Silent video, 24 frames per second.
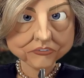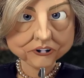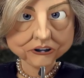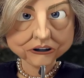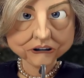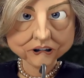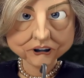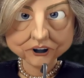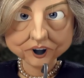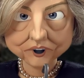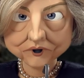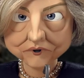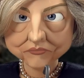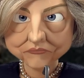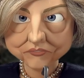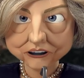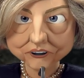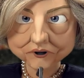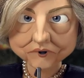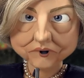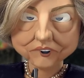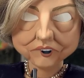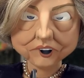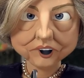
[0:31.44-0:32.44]
They found
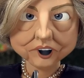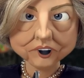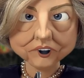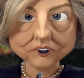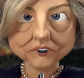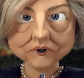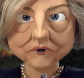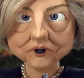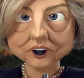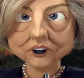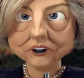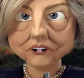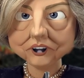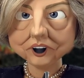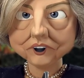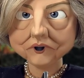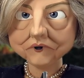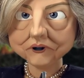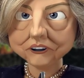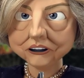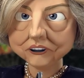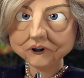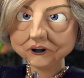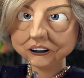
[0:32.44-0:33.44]
me such a
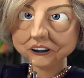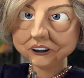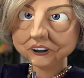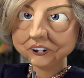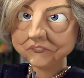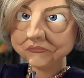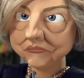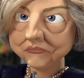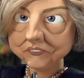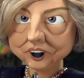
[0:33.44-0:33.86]
lousy deal,